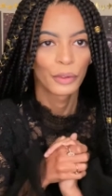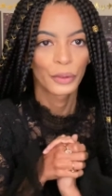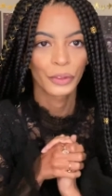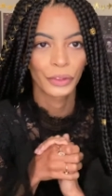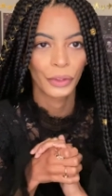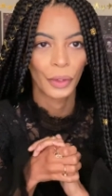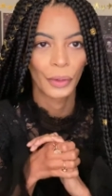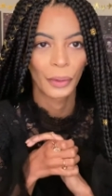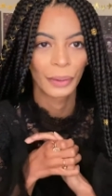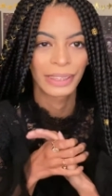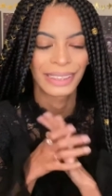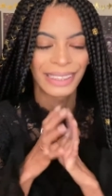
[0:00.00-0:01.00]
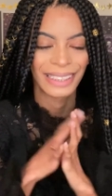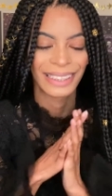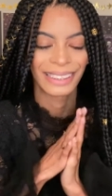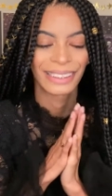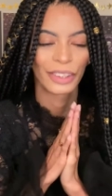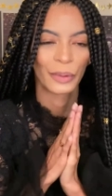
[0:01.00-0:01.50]
So
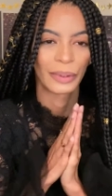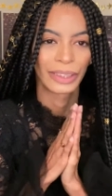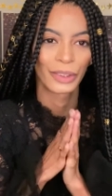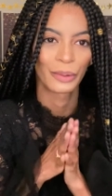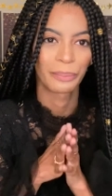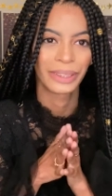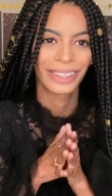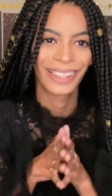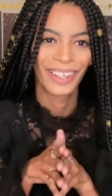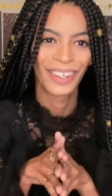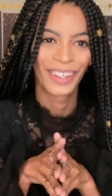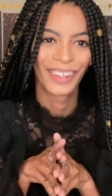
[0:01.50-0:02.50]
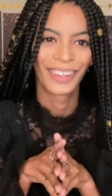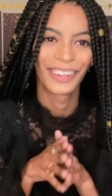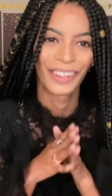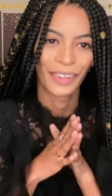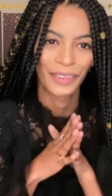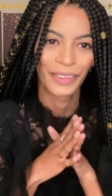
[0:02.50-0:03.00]
today is going to be
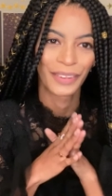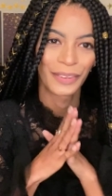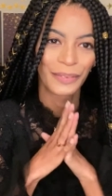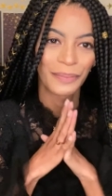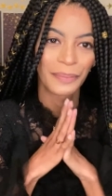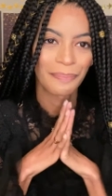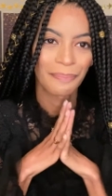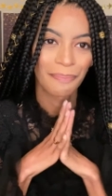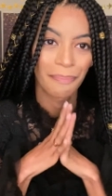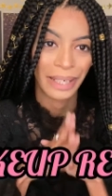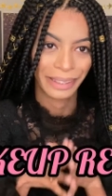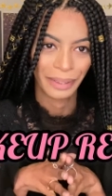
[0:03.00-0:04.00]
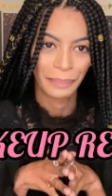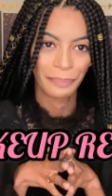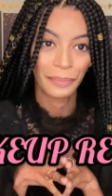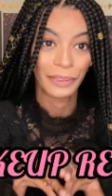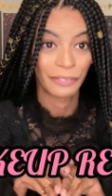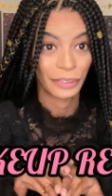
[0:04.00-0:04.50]
another makeup
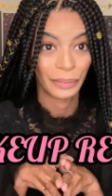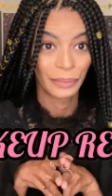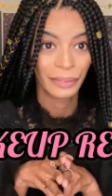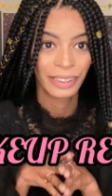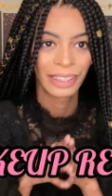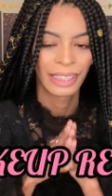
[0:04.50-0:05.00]
review.